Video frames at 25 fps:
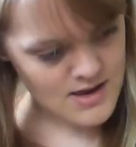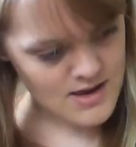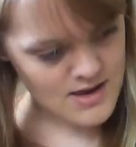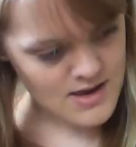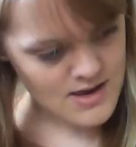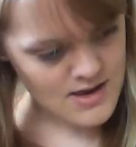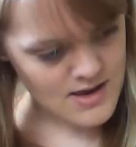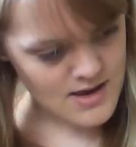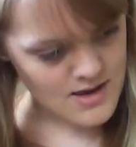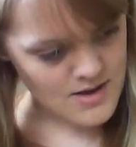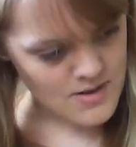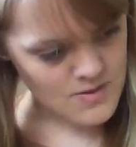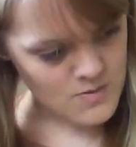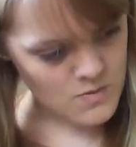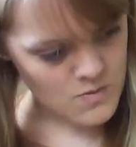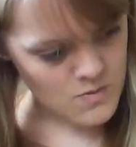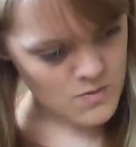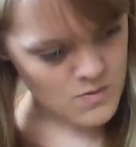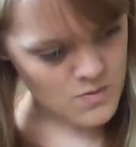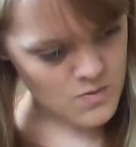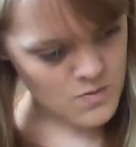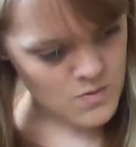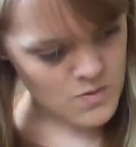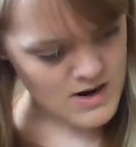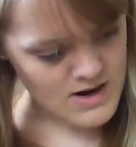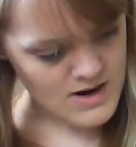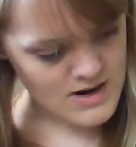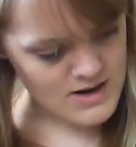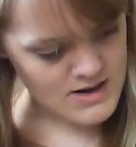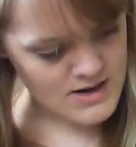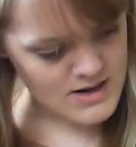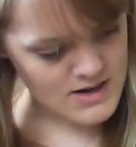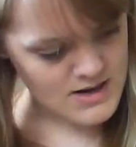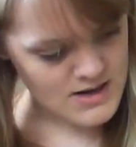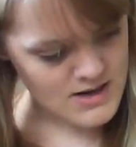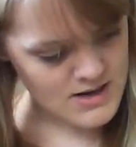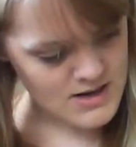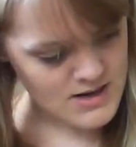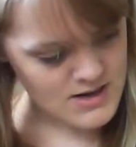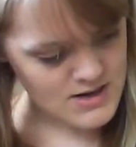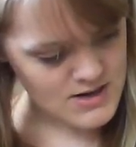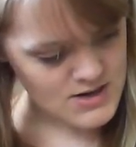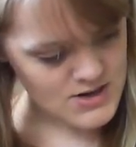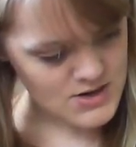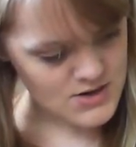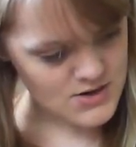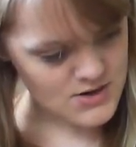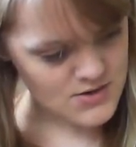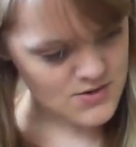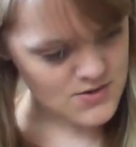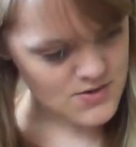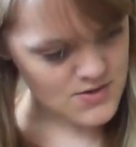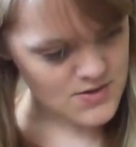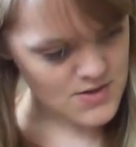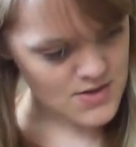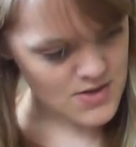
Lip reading: and 1, 2,